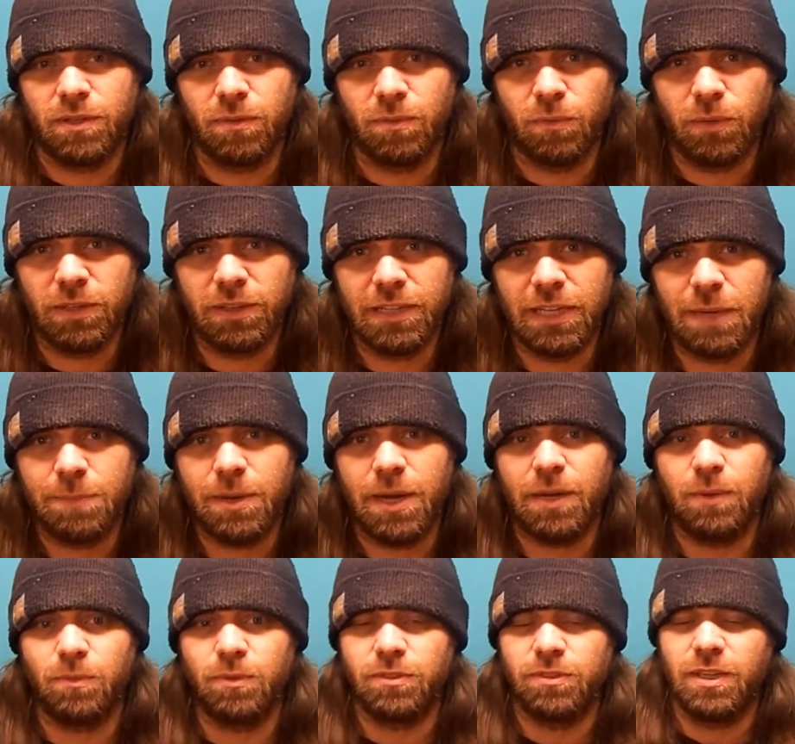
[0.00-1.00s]
one thing about it
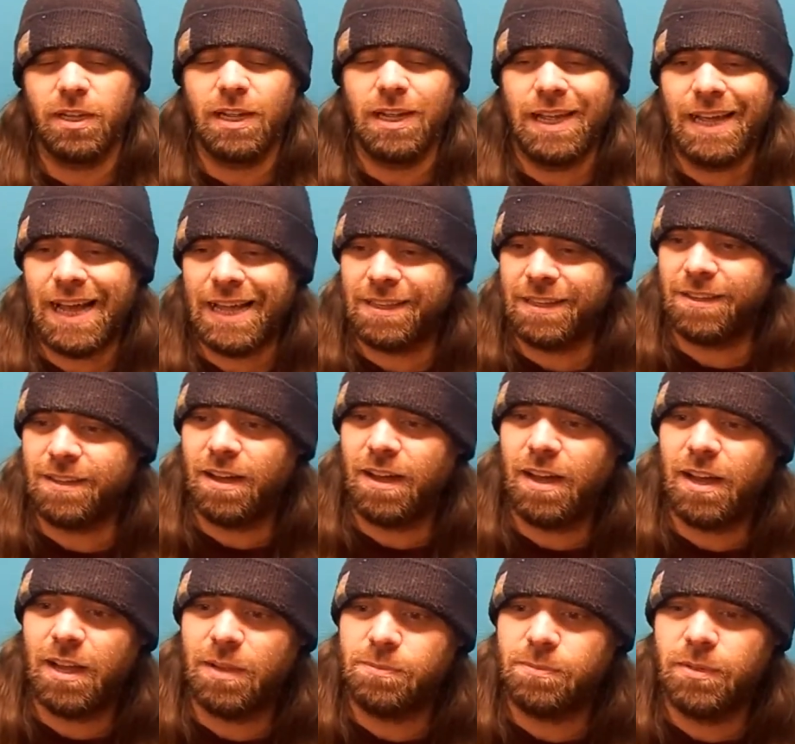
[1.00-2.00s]
was, at the
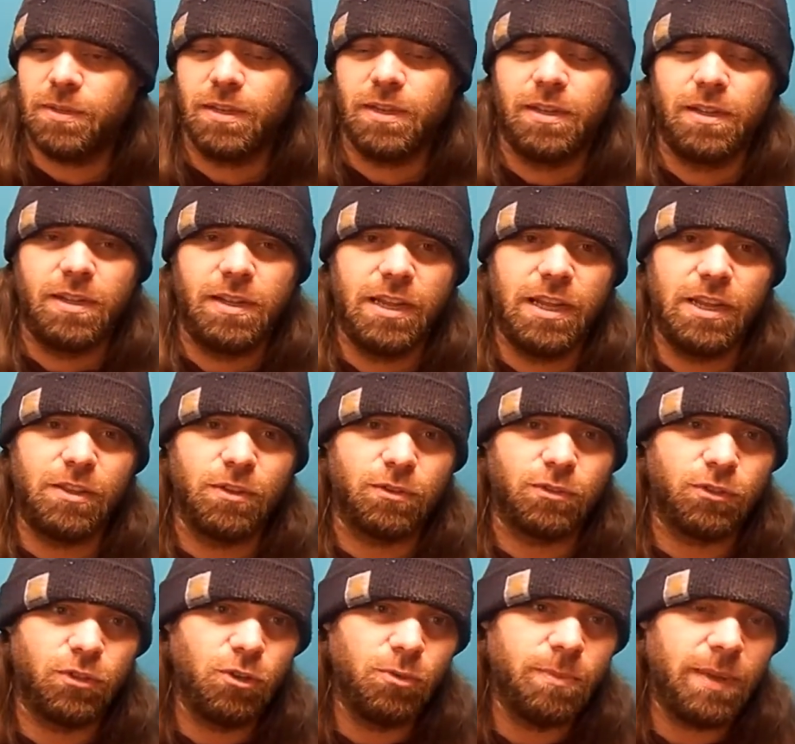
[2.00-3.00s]
time, either
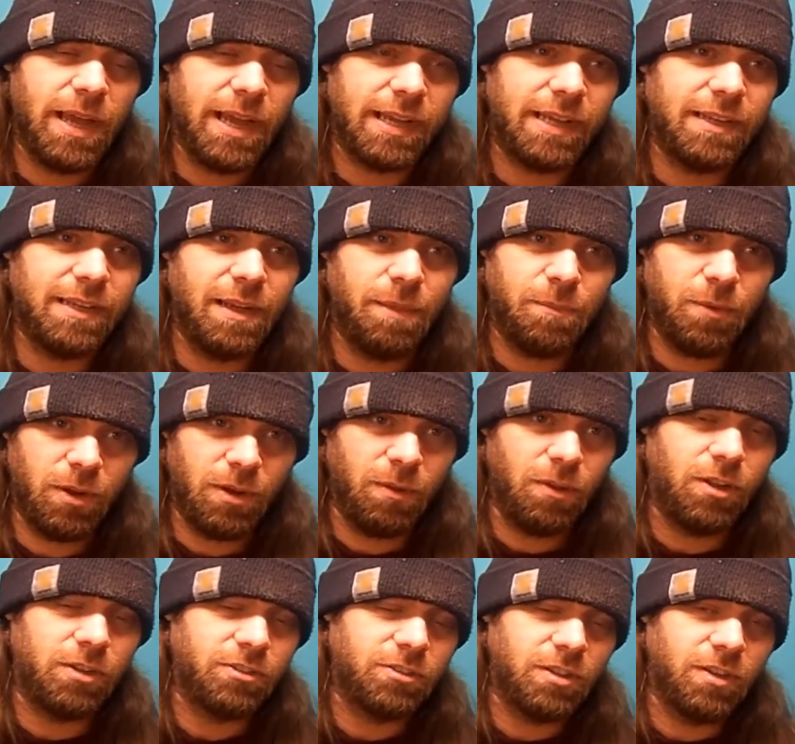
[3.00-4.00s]
Stumac, I bought a lot
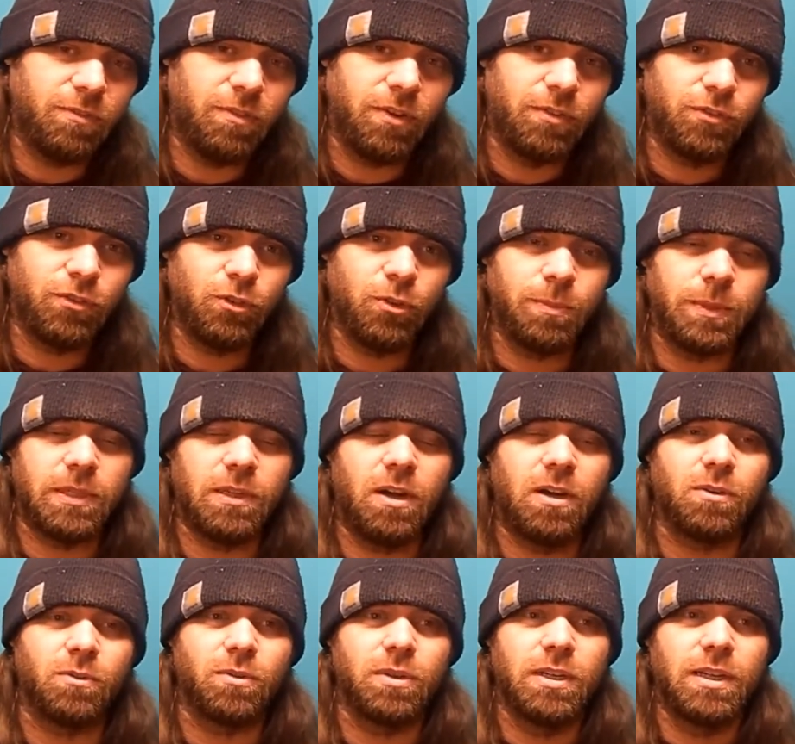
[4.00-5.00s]
of stuff off Stuart
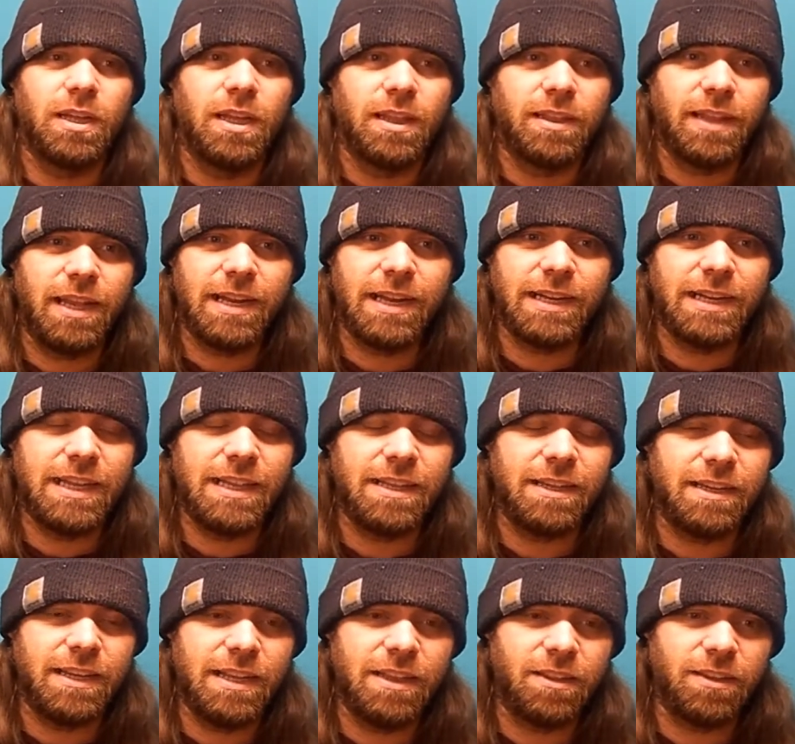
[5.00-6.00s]
McDonald. They didn't
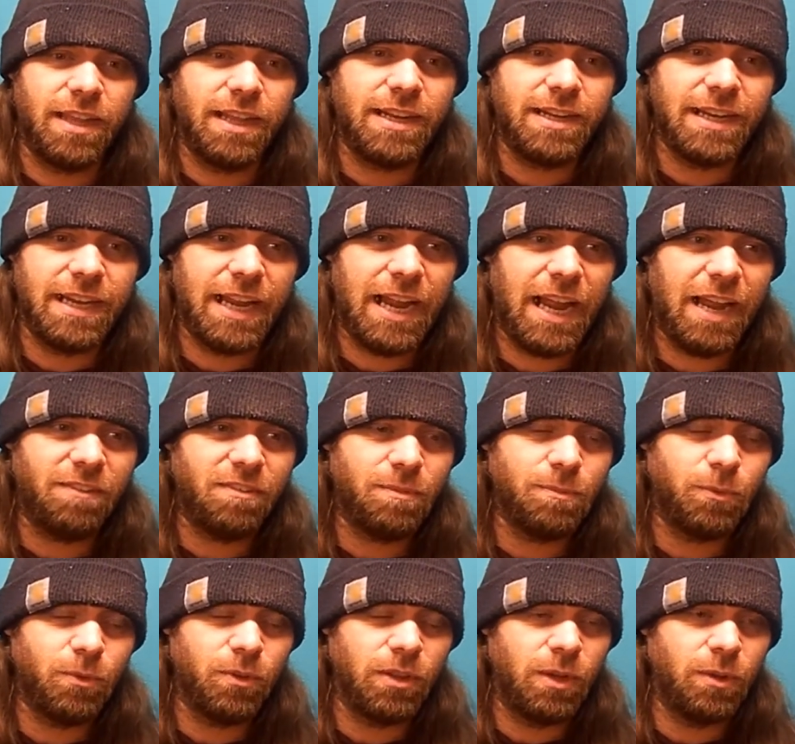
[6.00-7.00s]
either they didn't have them
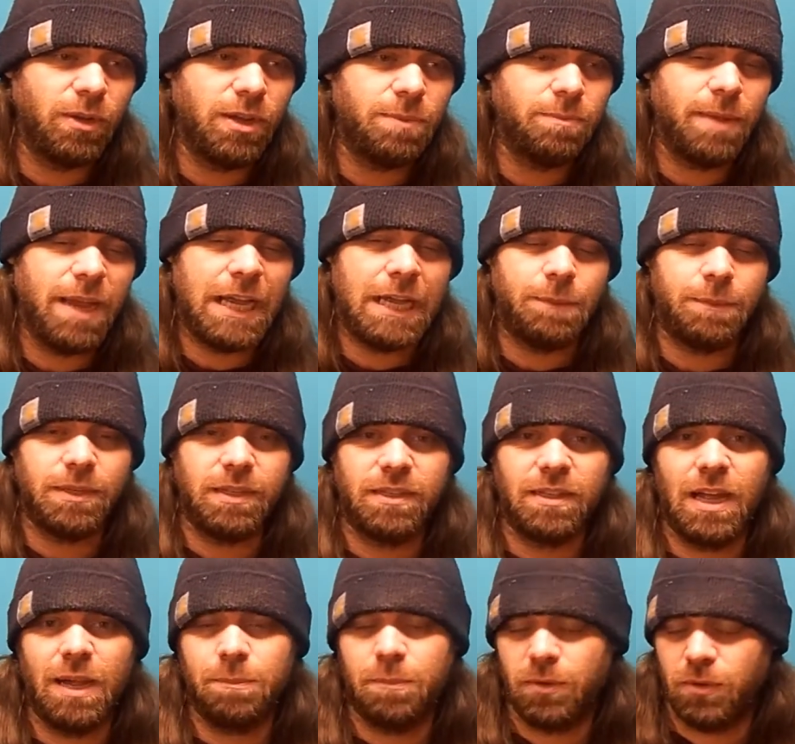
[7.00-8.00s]
or they didn't make them at the
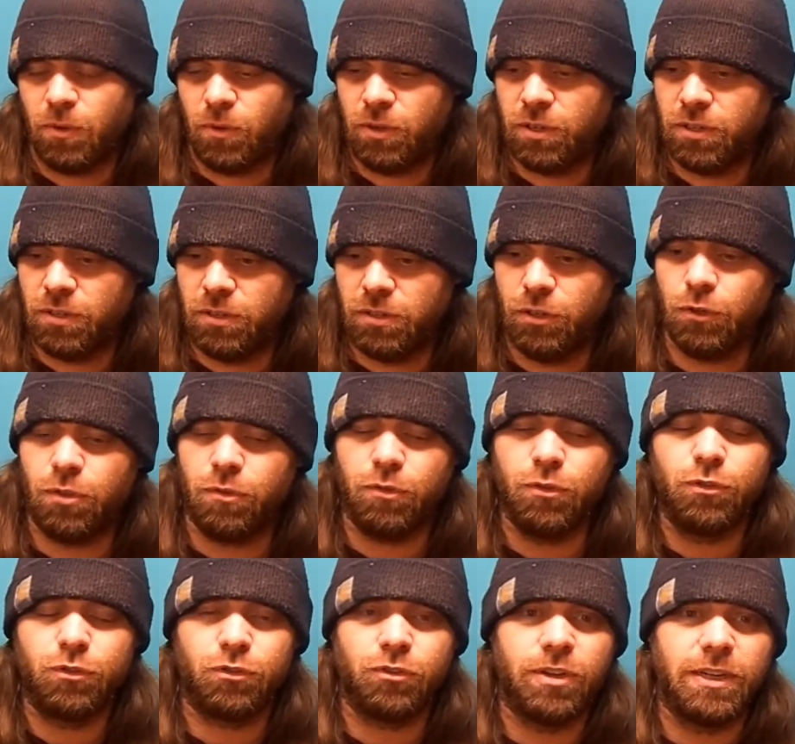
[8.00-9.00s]
time. But on your through
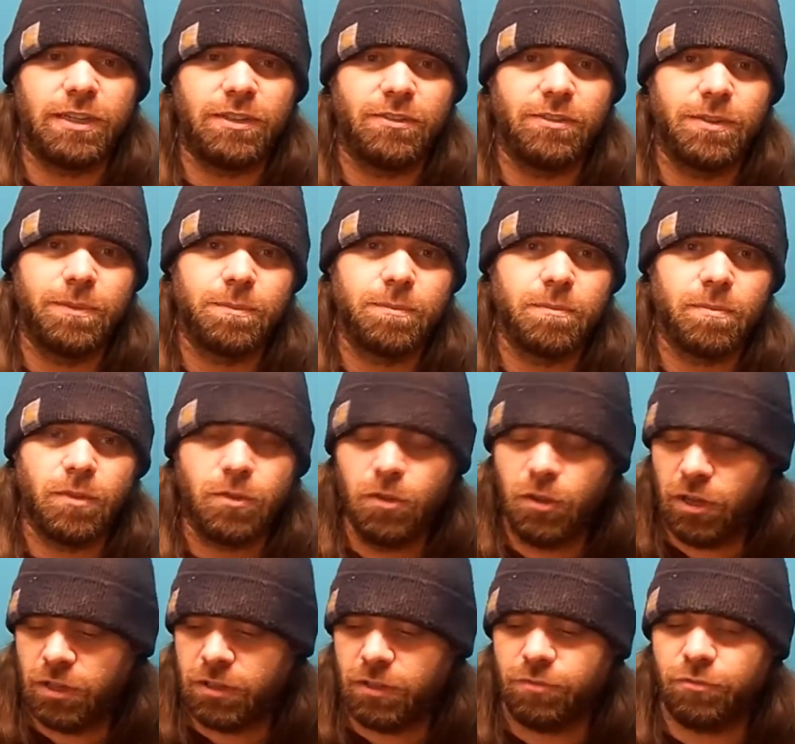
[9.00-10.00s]
strings, you
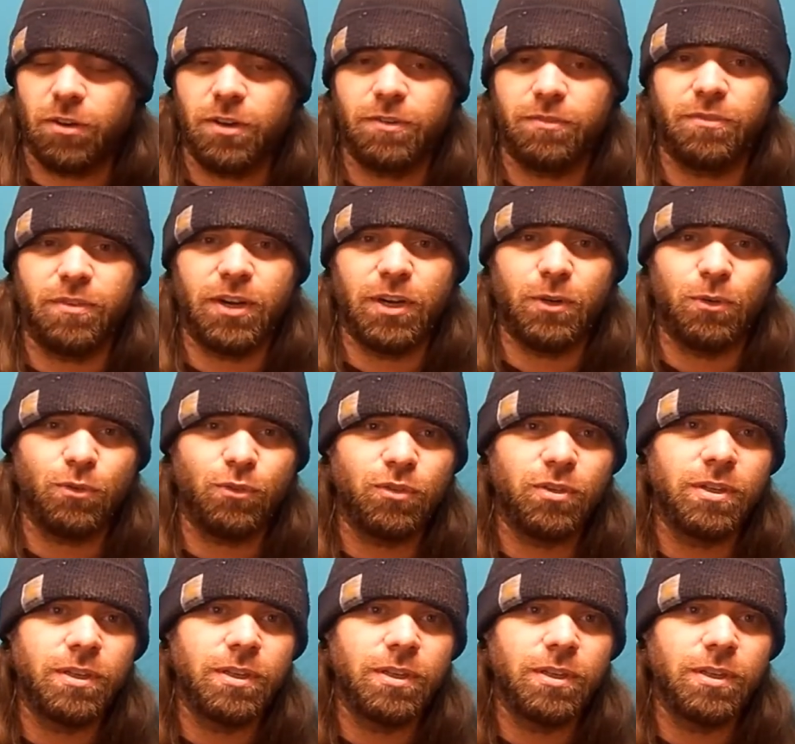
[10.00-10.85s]
got the front ferrules.